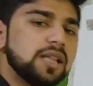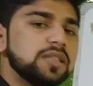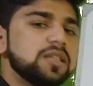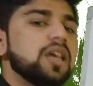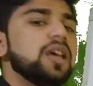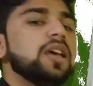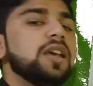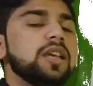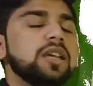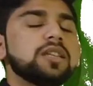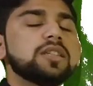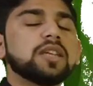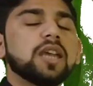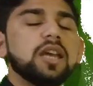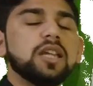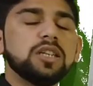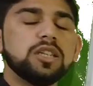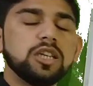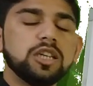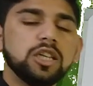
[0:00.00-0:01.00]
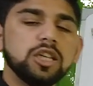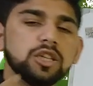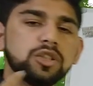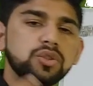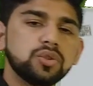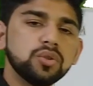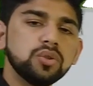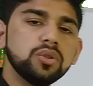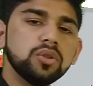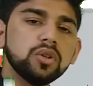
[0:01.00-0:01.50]
cells, it can
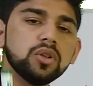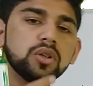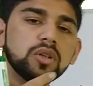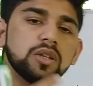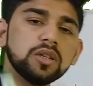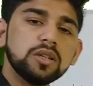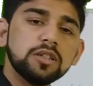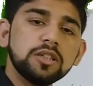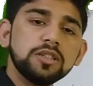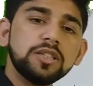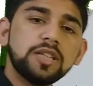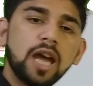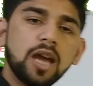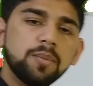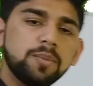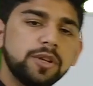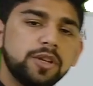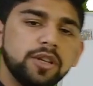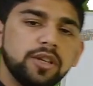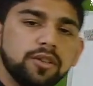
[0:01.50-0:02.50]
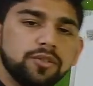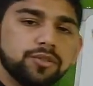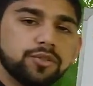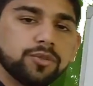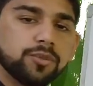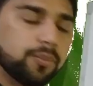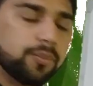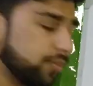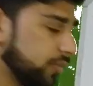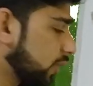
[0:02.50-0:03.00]
lead to
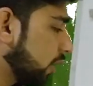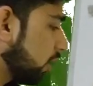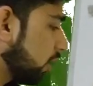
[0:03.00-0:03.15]
diabetes.